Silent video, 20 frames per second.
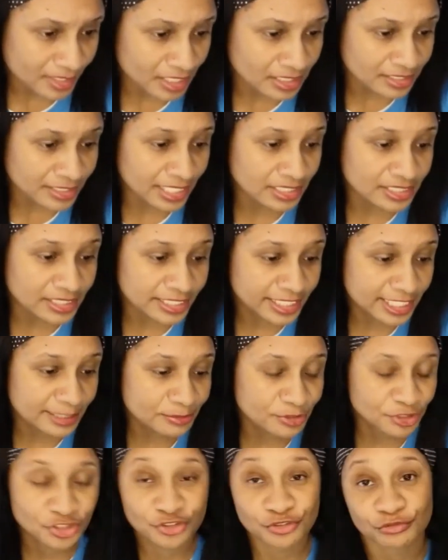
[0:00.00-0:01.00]
Now, to
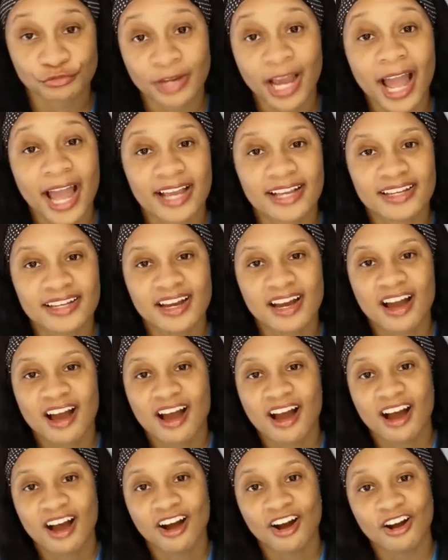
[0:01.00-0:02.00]
keep track
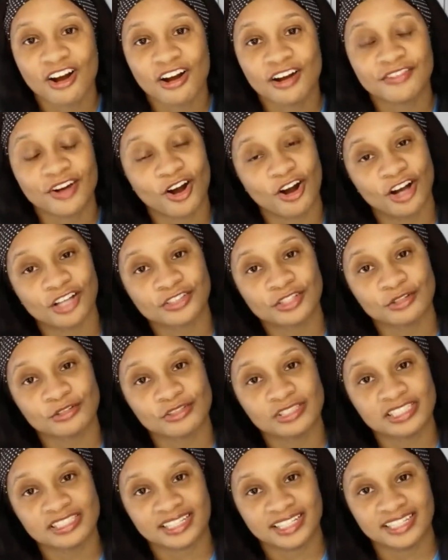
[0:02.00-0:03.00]
of all those
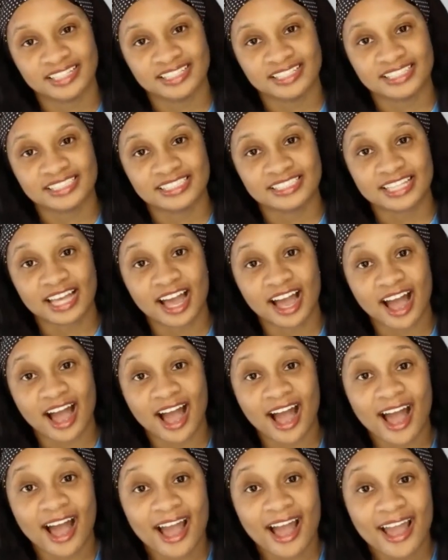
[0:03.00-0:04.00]
things,
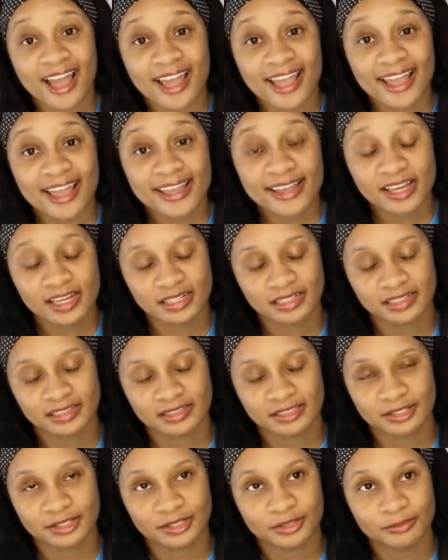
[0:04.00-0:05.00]
I
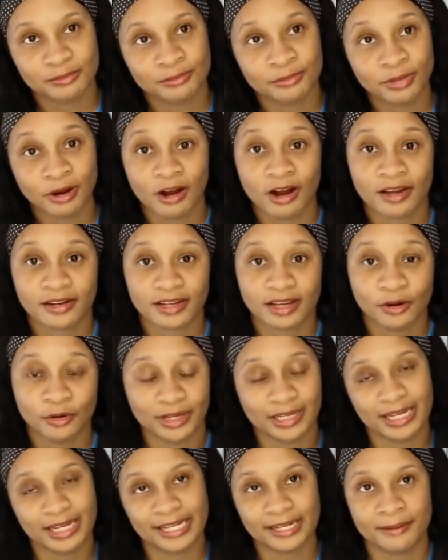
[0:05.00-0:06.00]

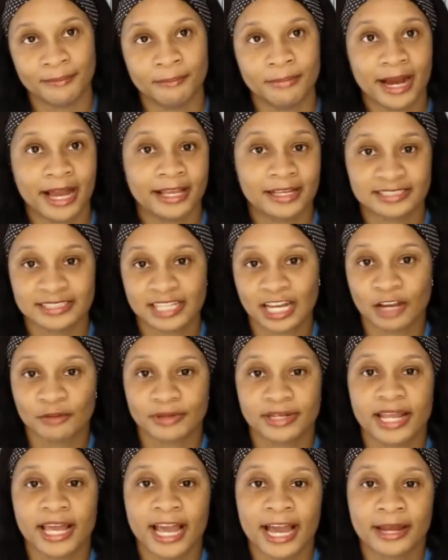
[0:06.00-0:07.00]
didn't buy it because I
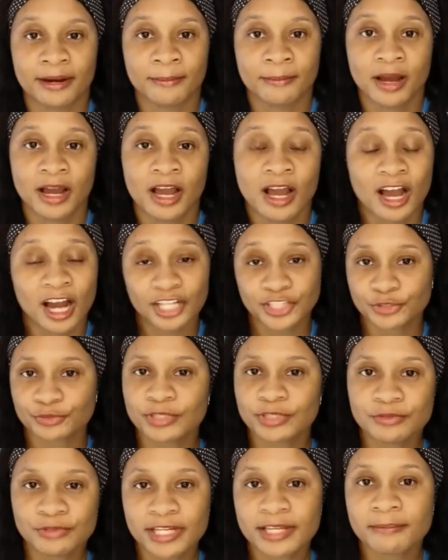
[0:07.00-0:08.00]
already had them, a
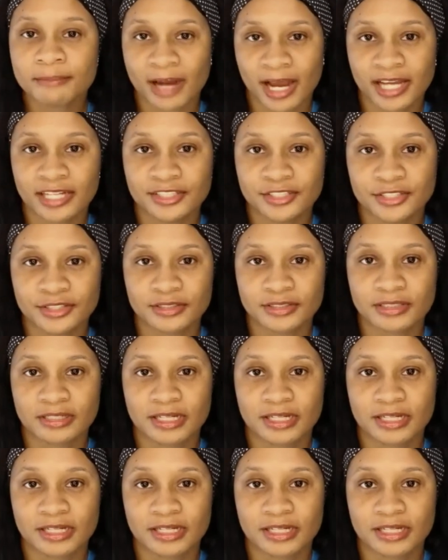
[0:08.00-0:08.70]
3-ring binder.